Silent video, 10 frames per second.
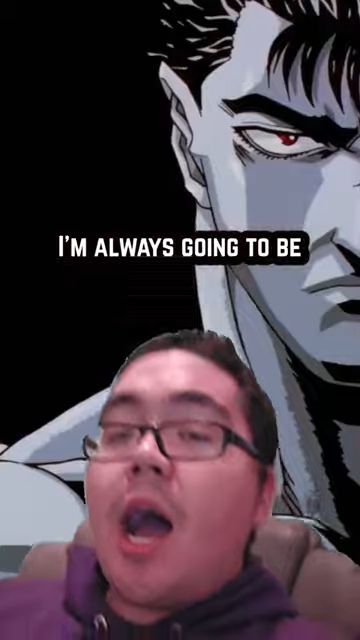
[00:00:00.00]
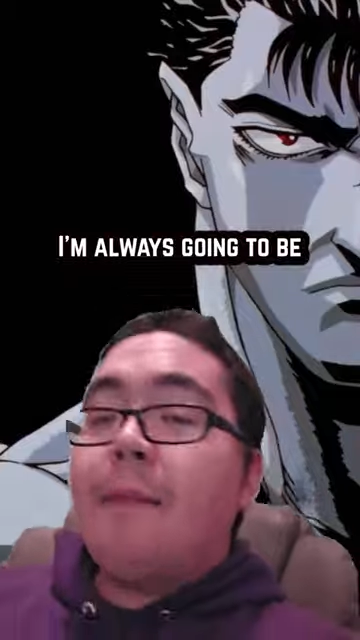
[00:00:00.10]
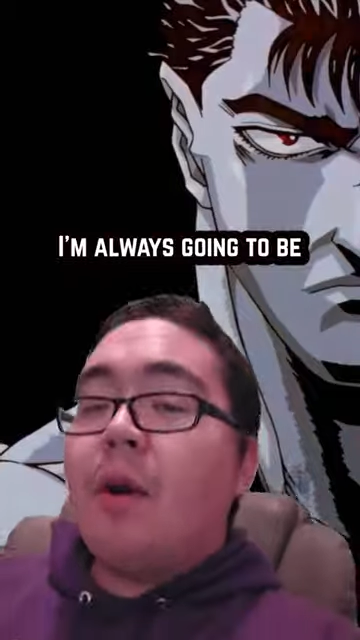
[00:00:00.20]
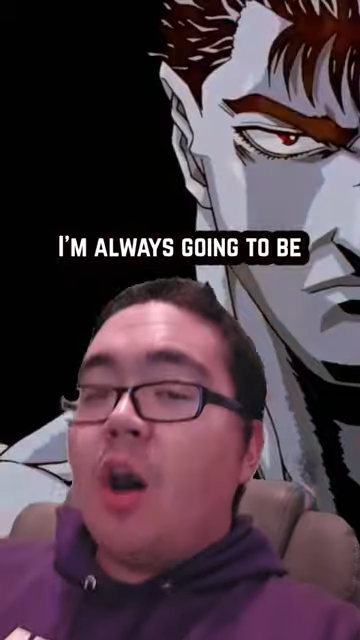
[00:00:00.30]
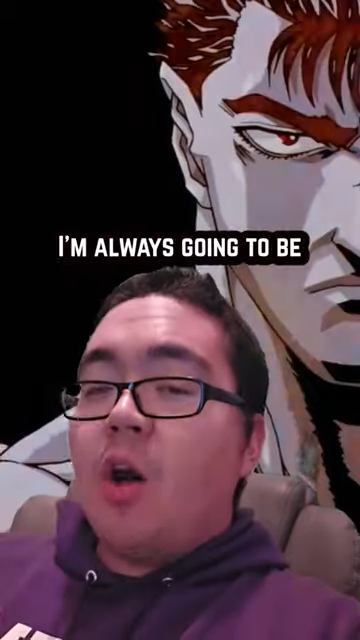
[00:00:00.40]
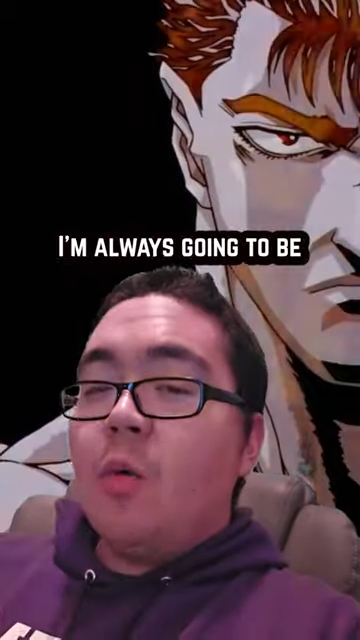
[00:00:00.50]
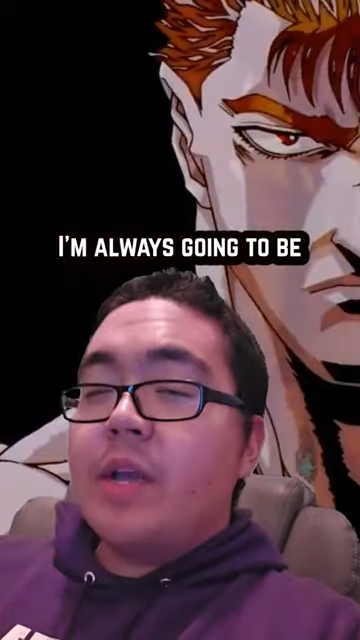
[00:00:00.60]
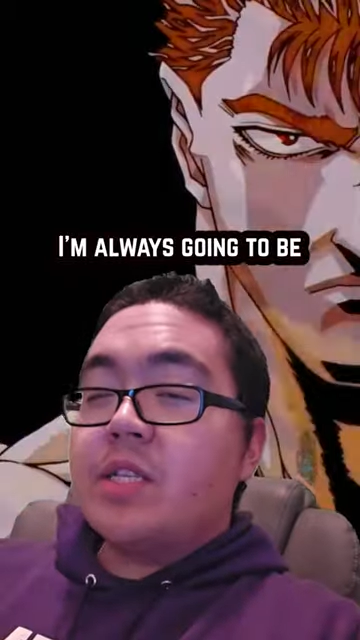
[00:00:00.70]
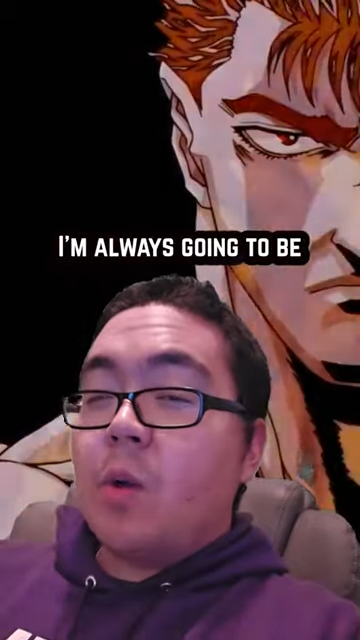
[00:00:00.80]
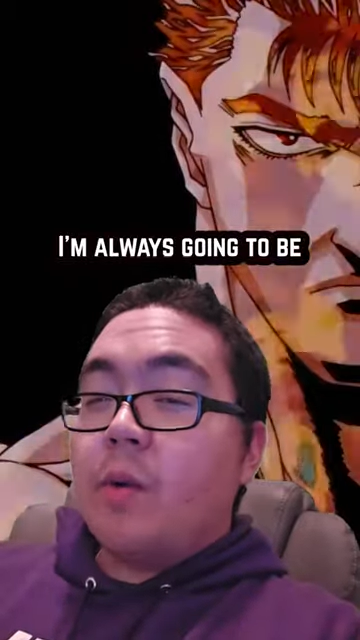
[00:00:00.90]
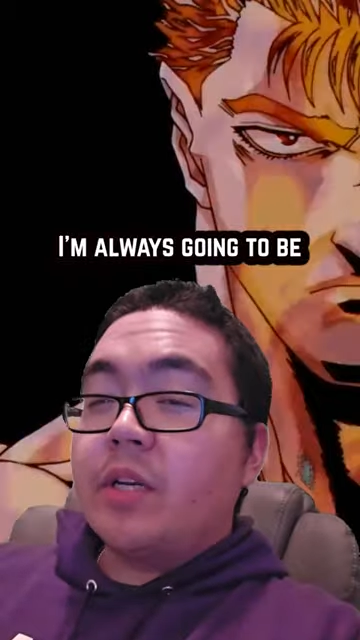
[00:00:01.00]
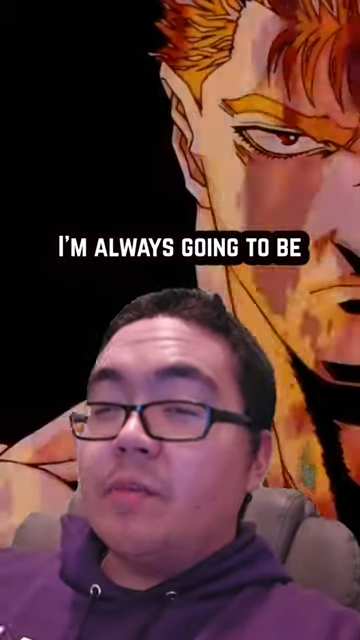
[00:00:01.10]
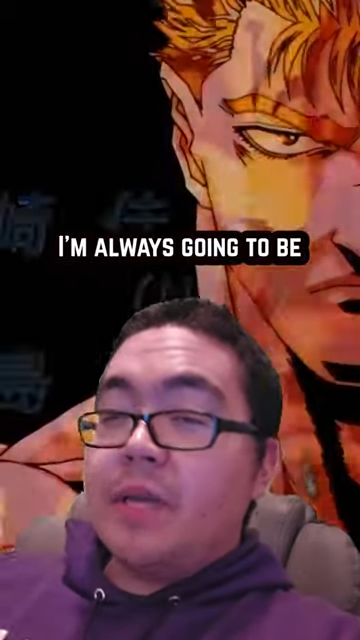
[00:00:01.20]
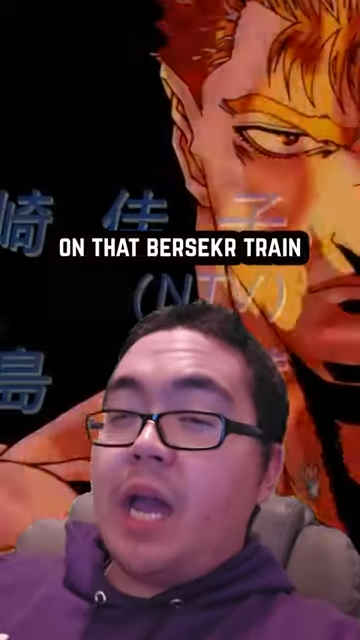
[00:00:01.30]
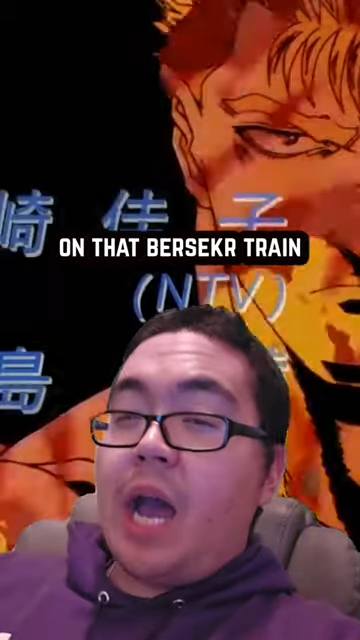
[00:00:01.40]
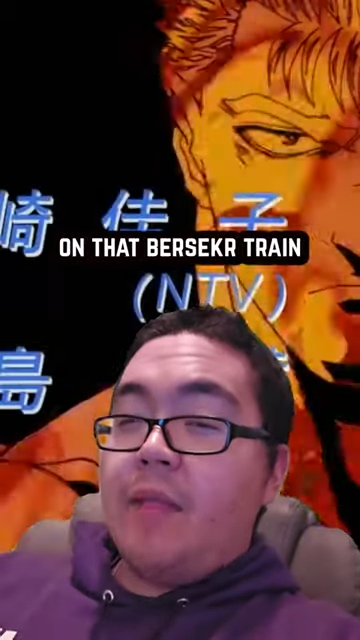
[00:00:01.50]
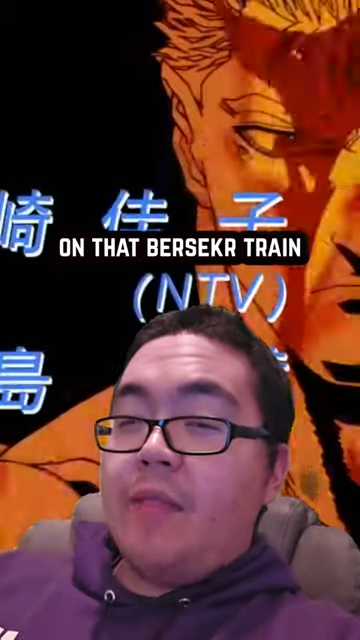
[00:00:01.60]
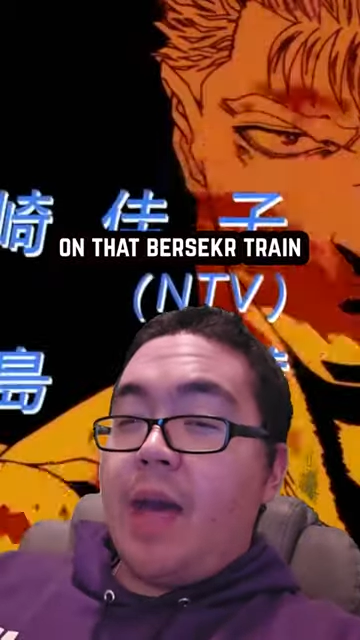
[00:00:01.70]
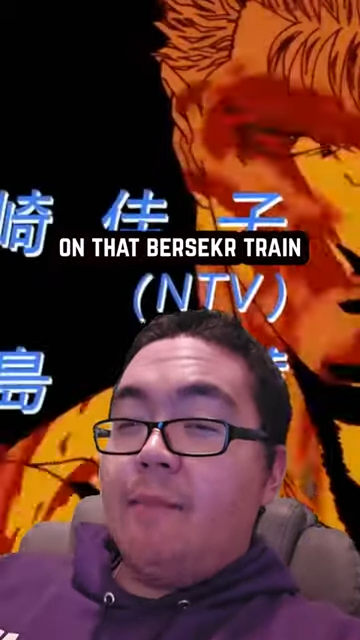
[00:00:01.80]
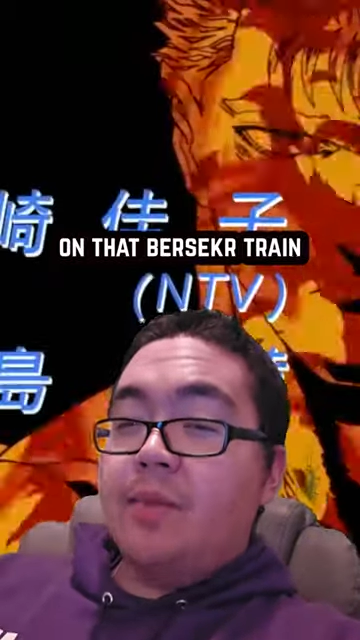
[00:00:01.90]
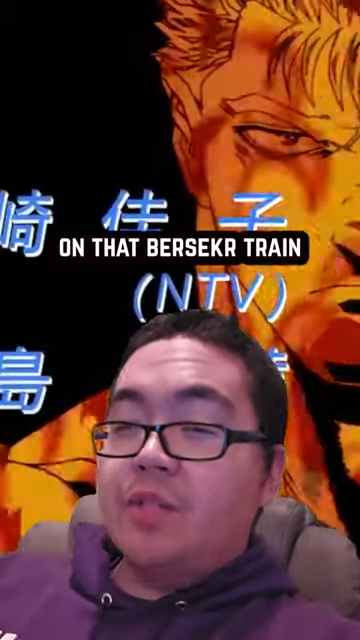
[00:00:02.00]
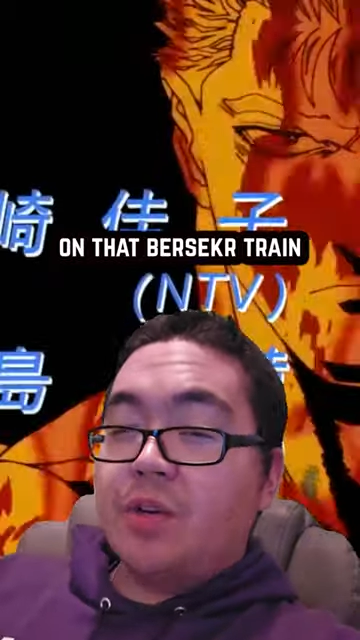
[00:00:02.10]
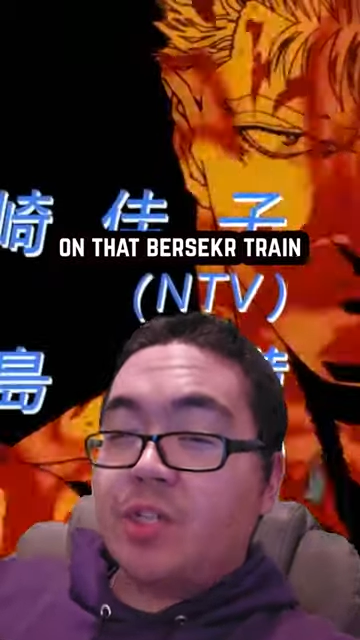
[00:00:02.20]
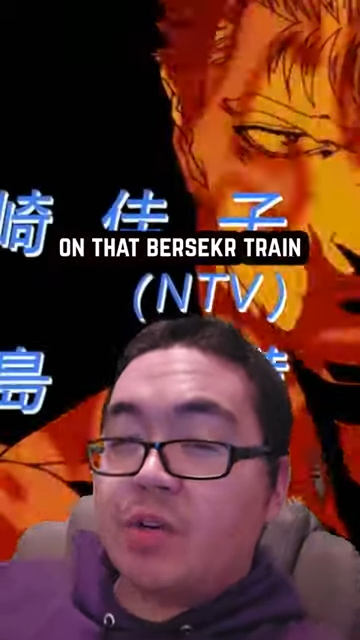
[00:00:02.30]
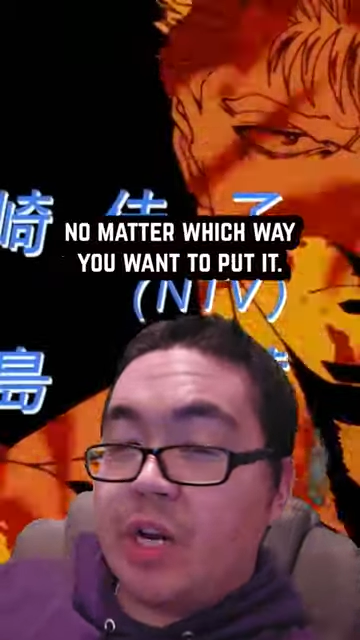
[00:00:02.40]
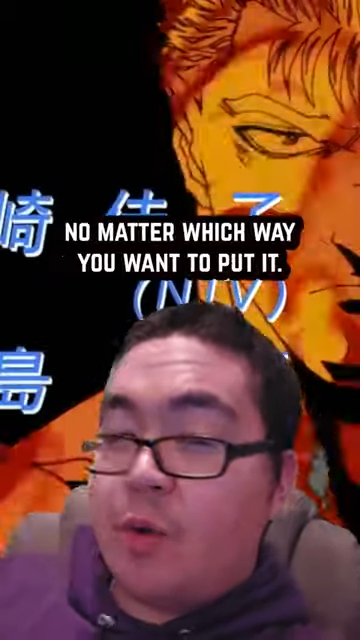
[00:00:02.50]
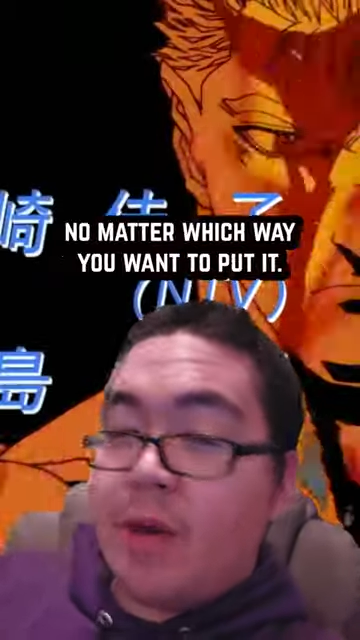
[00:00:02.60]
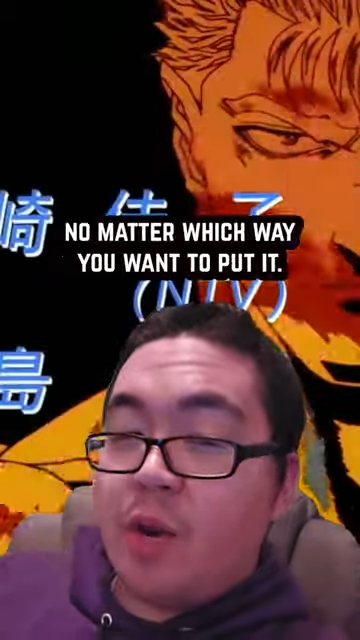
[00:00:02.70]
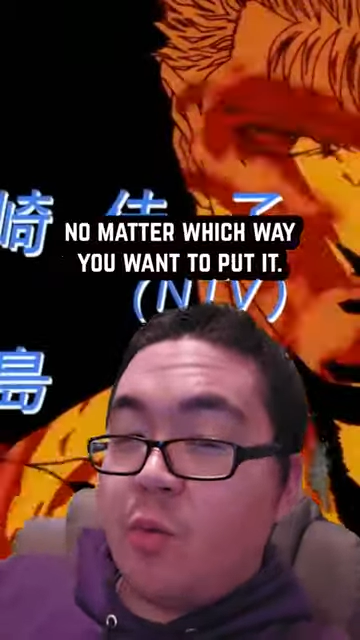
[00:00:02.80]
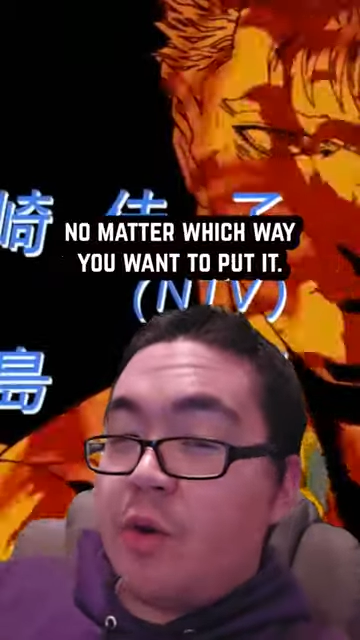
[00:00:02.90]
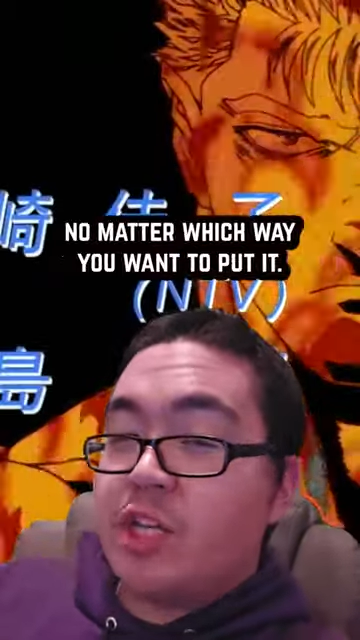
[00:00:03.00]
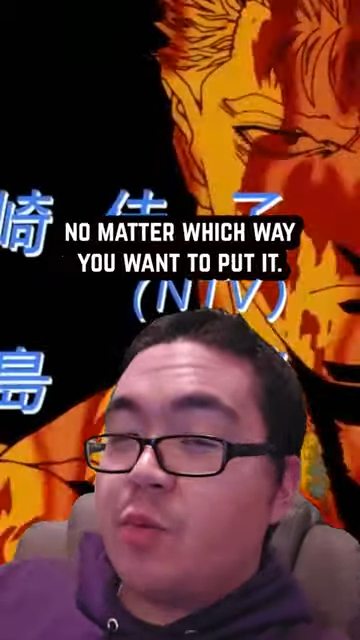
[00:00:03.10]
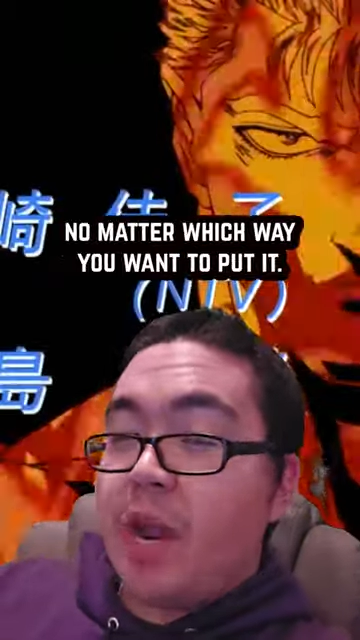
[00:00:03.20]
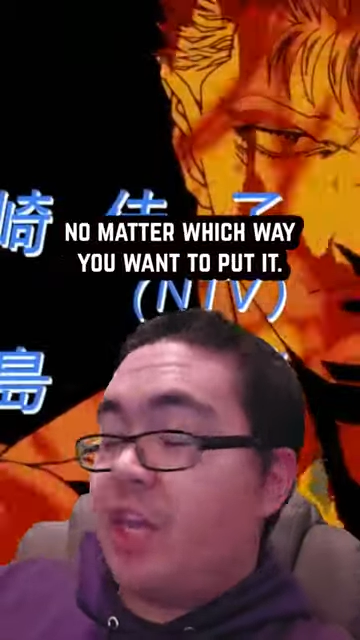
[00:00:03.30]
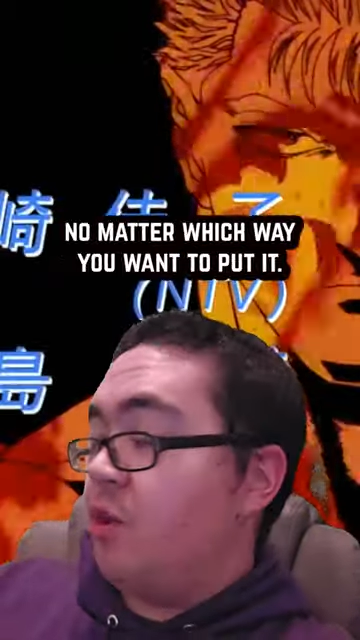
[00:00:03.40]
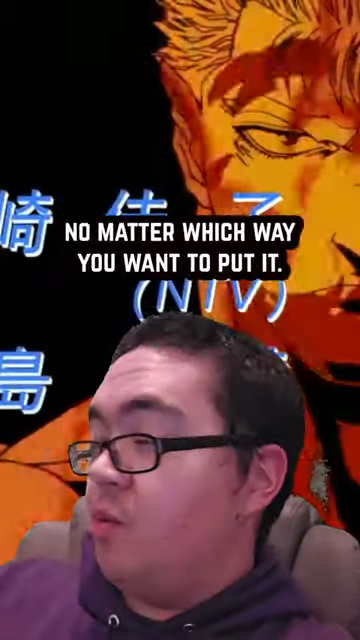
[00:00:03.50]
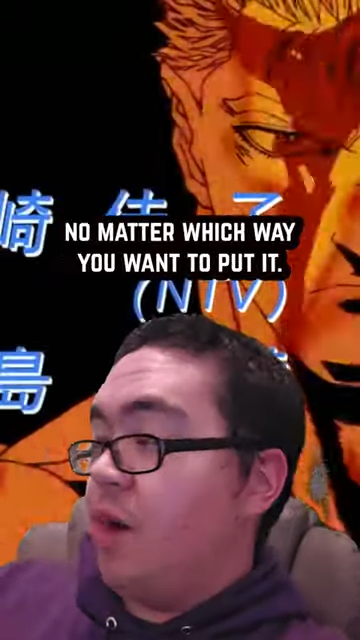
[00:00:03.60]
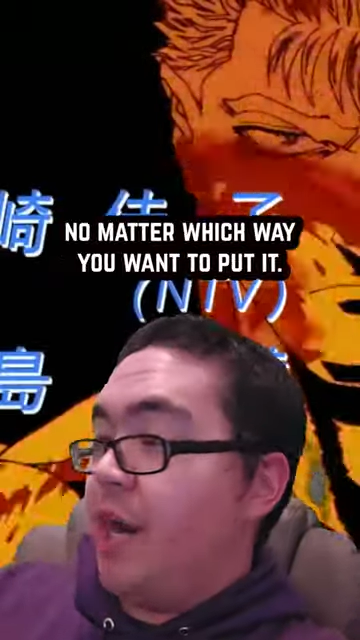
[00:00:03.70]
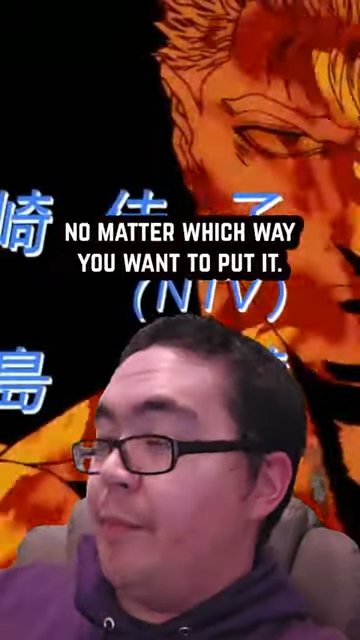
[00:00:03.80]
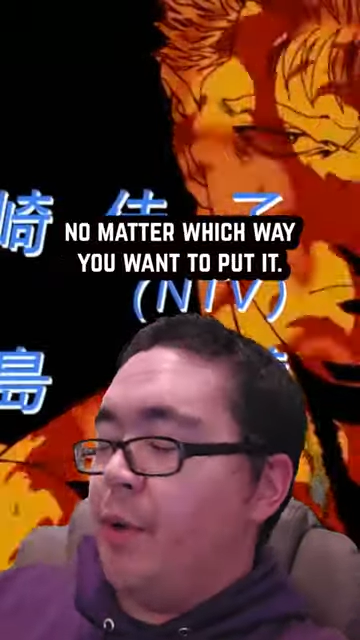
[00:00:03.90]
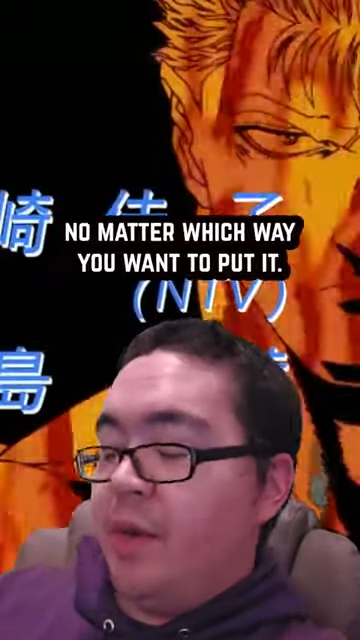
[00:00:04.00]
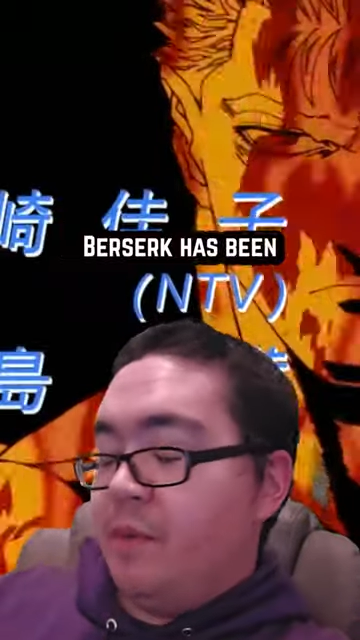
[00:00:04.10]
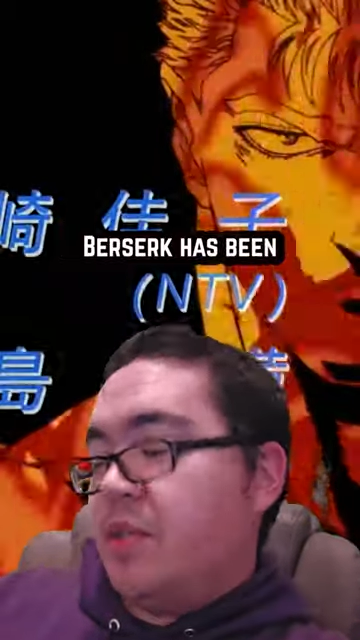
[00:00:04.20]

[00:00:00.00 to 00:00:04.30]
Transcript: I'm always going to be on that Berserk train, no matter which way you want to put it.